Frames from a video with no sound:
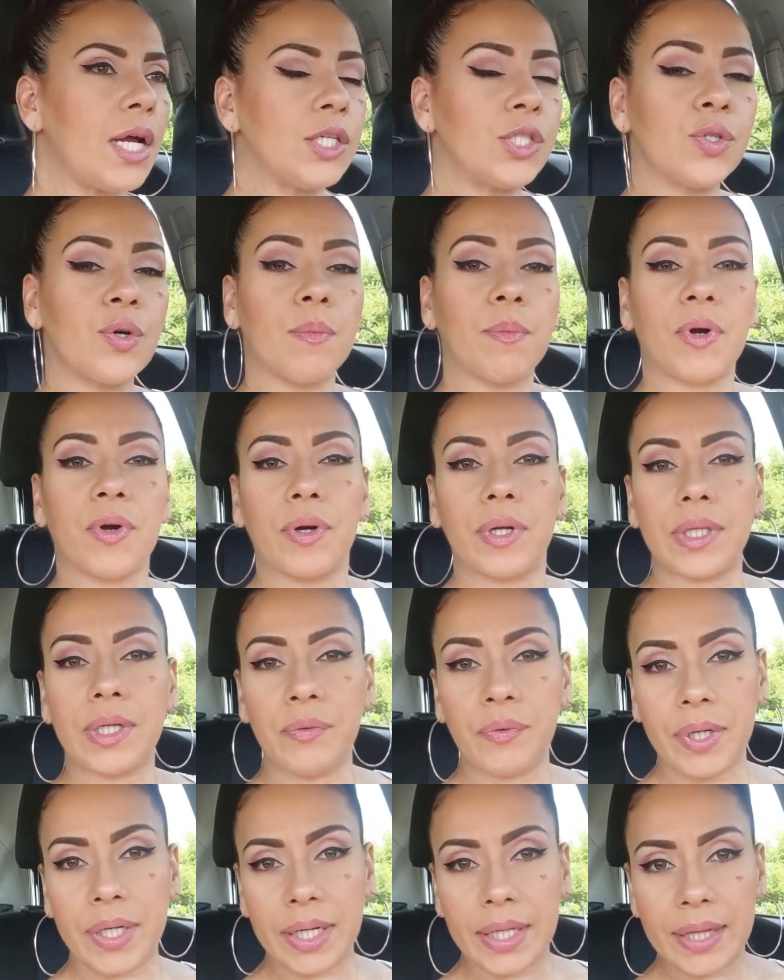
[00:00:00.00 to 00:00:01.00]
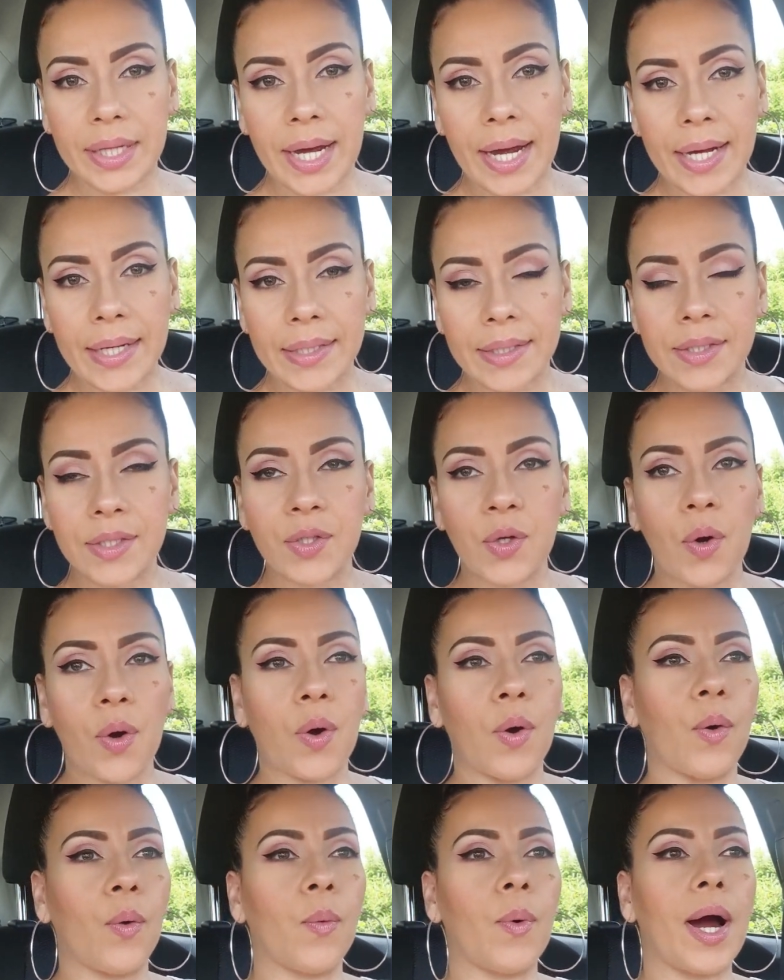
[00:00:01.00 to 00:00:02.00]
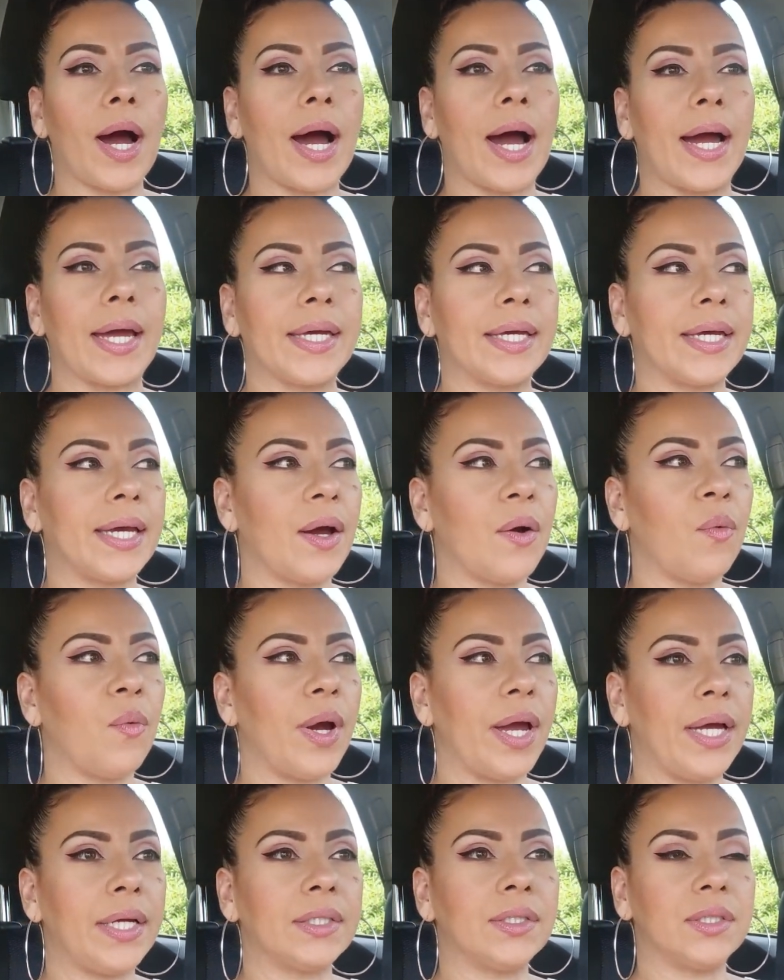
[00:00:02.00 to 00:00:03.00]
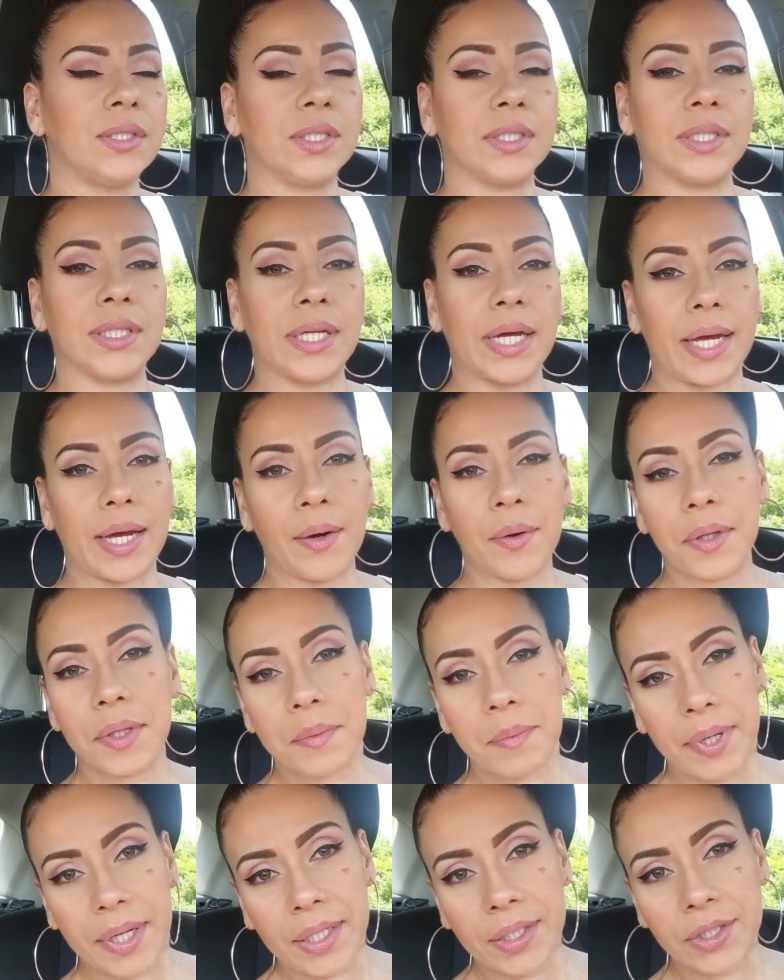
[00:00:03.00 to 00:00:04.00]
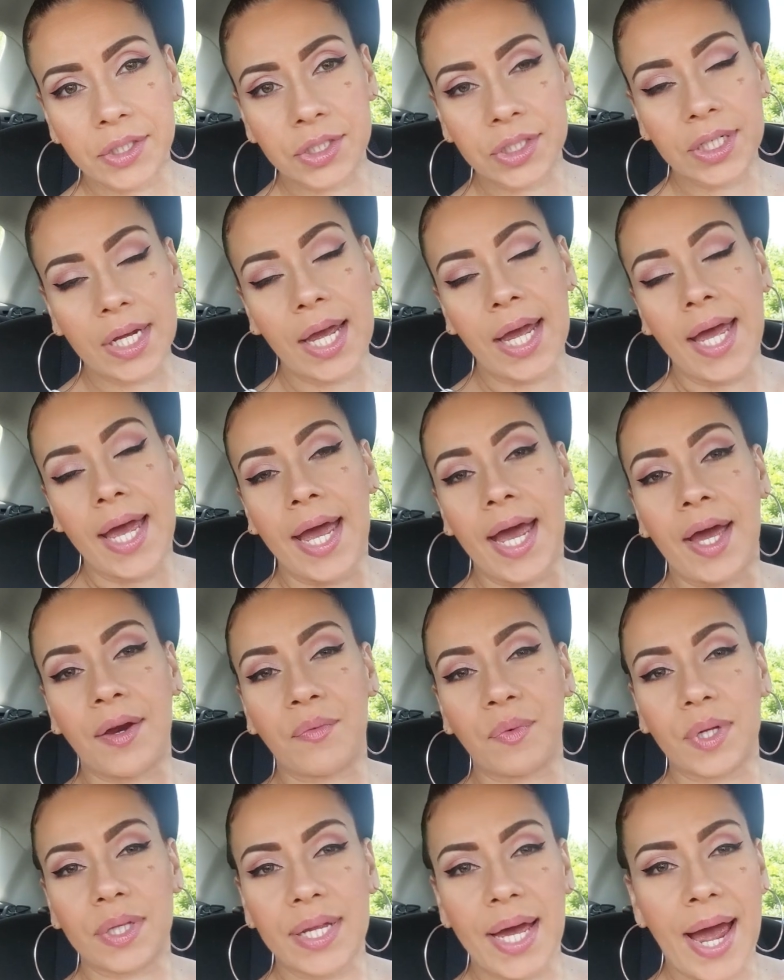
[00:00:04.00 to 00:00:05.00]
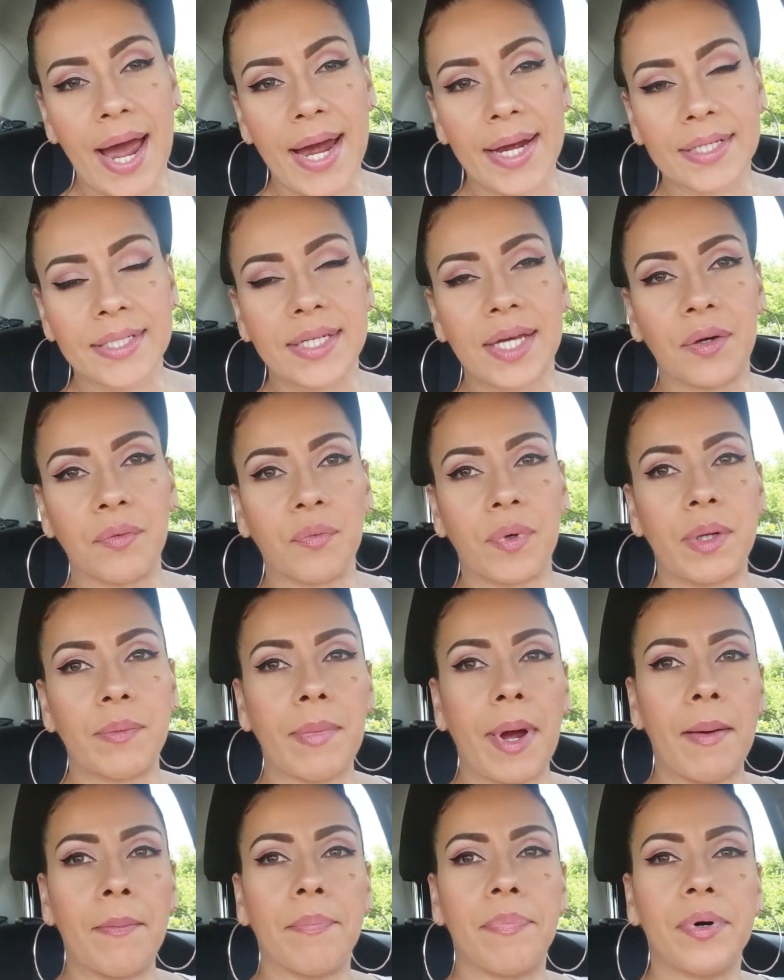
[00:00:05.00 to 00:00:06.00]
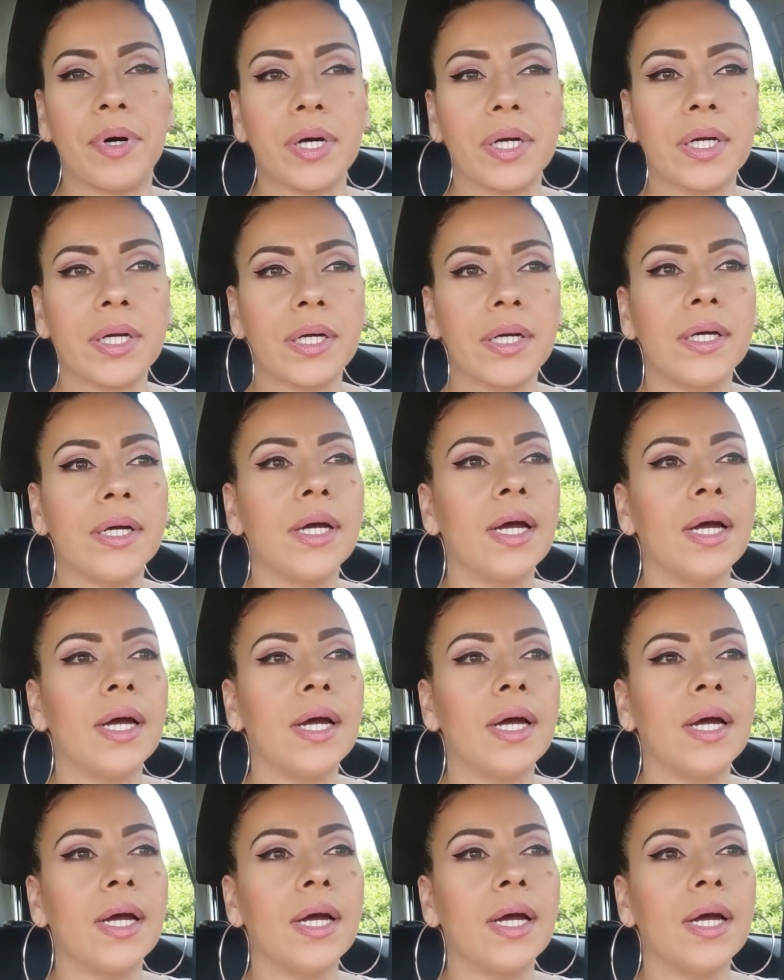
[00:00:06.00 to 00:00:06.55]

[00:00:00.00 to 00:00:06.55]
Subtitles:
So I'm currently reading that. So I can't wait to just lay out on the beach and relax and read my book.